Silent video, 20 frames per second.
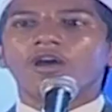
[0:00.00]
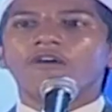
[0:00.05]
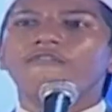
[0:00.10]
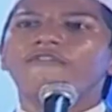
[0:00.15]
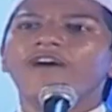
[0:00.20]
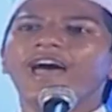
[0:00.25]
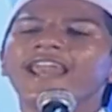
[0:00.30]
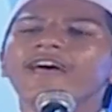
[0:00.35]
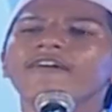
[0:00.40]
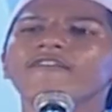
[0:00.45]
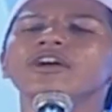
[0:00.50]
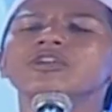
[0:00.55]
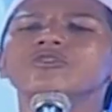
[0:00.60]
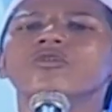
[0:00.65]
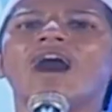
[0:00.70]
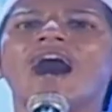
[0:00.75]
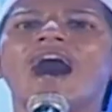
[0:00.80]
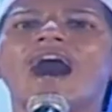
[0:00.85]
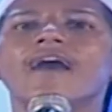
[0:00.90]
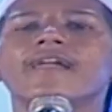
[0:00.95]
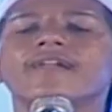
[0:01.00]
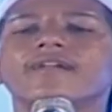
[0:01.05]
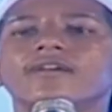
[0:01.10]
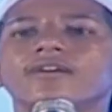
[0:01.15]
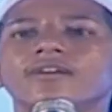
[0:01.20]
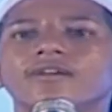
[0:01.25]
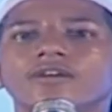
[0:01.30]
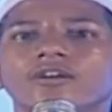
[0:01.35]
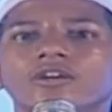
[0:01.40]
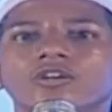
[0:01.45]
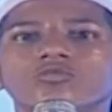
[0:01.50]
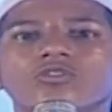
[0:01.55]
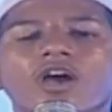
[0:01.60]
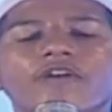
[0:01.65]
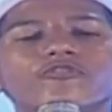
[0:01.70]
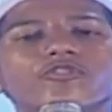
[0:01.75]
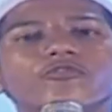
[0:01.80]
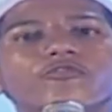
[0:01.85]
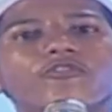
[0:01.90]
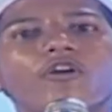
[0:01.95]
Wherever you are, you
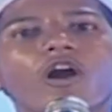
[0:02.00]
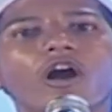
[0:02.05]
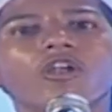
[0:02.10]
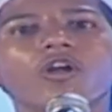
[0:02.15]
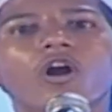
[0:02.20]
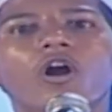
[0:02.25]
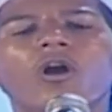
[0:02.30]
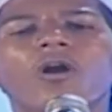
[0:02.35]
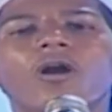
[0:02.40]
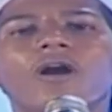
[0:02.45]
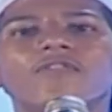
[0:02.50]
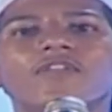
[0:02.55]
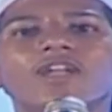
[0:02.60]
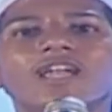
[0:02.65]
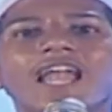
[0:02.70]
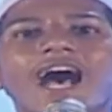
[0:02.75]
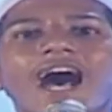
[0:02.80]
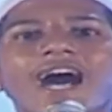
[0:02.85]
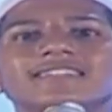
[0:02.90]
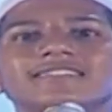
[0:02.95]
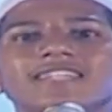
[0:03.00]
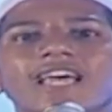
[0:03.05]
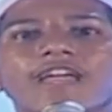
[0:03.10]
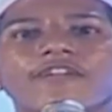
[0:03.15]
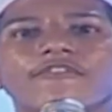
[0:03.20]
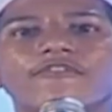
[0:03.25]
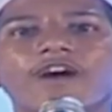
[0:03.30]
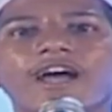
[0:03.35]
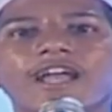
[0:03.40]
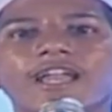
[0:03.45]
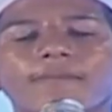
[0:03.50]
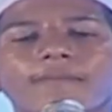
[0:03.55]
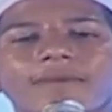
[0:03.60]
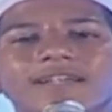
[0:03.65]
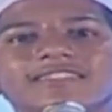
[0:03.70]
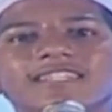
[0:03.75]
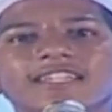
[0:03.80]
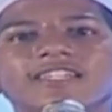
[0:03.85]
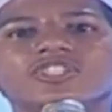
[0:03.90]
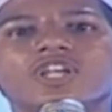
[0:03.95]
have to follow the last and final
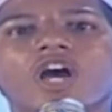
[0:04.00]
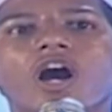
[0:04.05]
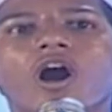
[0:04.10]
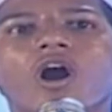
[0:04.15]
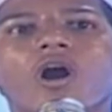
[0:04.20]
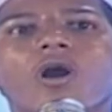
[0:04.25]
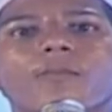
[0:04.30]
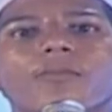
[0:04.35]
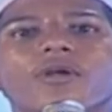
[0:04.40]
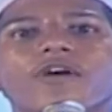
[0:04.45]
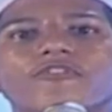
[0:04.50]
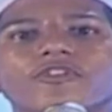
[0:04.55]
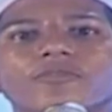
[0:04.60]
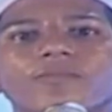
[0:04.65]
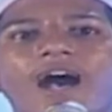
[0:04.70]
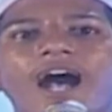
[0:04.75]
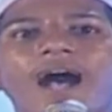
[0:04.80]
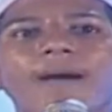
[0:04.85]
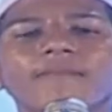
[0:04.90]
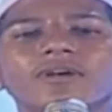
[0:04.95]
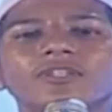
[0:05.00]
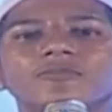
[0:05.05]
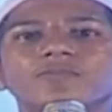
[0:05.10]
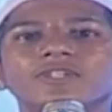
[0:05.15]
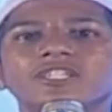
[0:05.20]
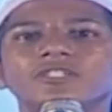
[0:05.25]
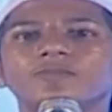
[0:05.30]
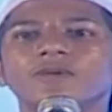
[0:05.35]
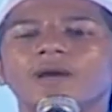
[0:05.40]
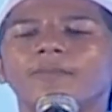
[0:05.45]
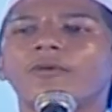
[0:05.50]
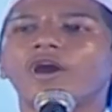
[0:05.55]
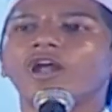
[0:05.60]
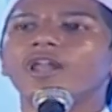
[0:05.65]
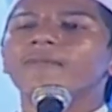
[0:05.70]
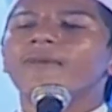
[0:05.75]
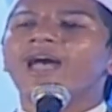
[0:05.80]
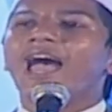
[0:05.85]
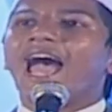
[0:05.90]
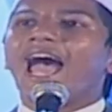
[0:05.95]
messenger, Prophet Muhammad, peace be
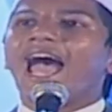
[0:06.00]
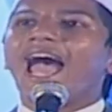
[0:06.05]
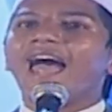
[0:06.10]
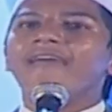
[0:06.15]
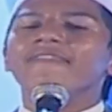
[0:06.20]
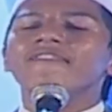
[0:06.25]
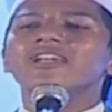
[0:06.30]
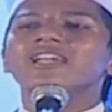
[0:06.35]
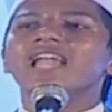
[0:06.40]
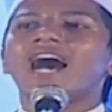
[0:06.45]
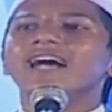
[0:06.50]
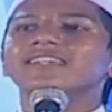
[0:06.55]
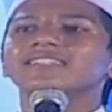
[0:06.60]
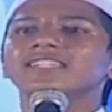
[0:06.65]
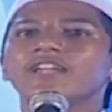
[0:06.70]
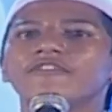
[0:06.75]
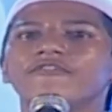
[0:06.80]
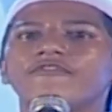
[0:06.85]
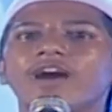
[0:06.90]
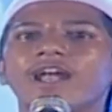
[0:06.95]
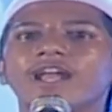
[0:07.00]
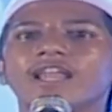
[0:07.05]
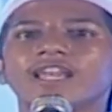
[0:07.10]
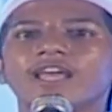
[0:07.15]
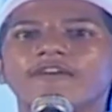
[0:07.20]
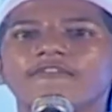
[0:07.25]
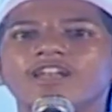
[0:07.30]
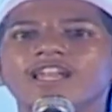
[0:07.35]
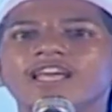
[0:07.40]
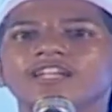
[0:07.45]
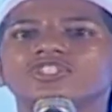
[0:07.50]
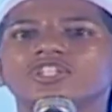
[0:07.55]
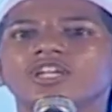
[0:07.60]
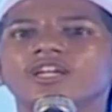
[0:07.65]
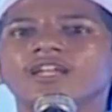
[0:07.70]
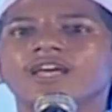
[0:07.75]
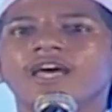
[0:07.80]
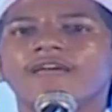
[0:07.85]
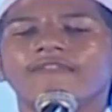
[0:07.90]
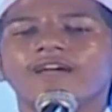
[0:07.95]
upon him, and the last and final
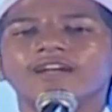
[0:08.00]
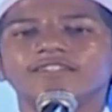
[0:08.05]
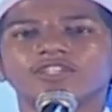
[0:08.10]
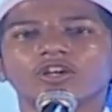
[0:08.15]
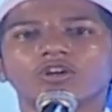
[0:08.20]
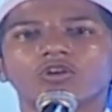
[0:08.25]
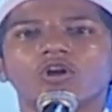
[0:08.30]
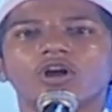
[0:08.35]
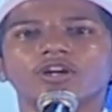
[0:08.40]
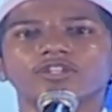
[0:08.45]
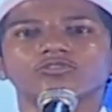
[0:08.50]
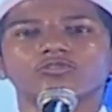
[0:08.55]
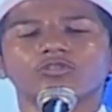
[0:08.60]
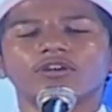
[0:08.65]
revelation, that is the glorious